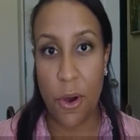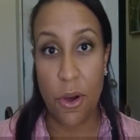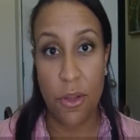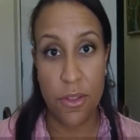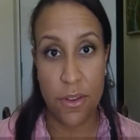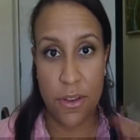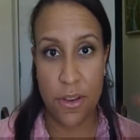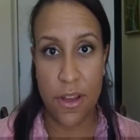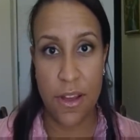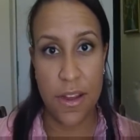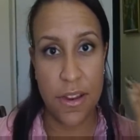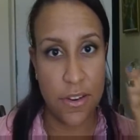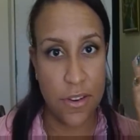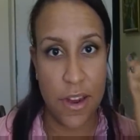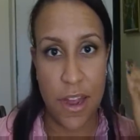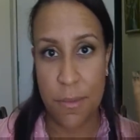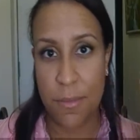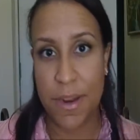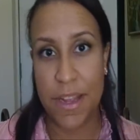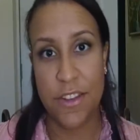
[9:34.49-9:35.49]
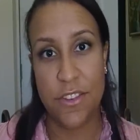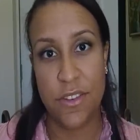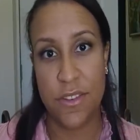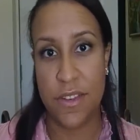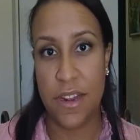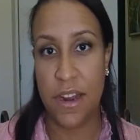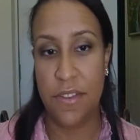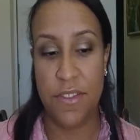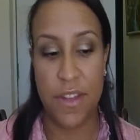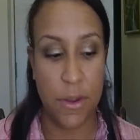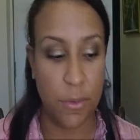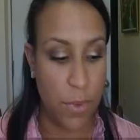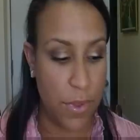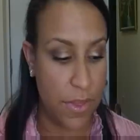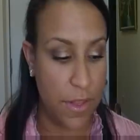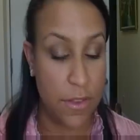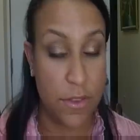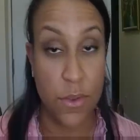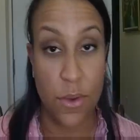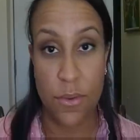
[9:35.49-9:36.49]
all the color combinations that I've done
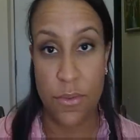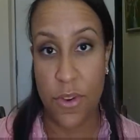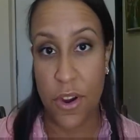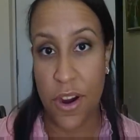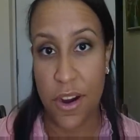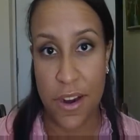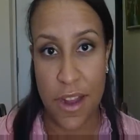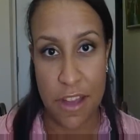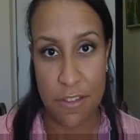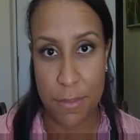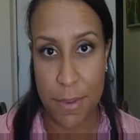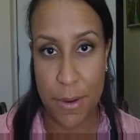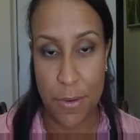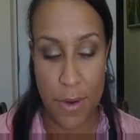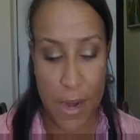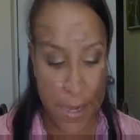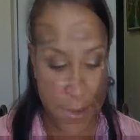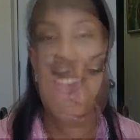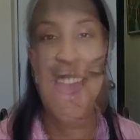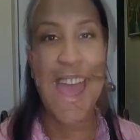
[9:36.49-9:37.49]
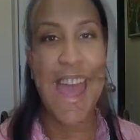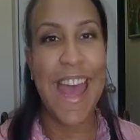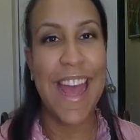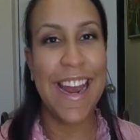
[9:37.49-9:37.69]
with it so far have been great.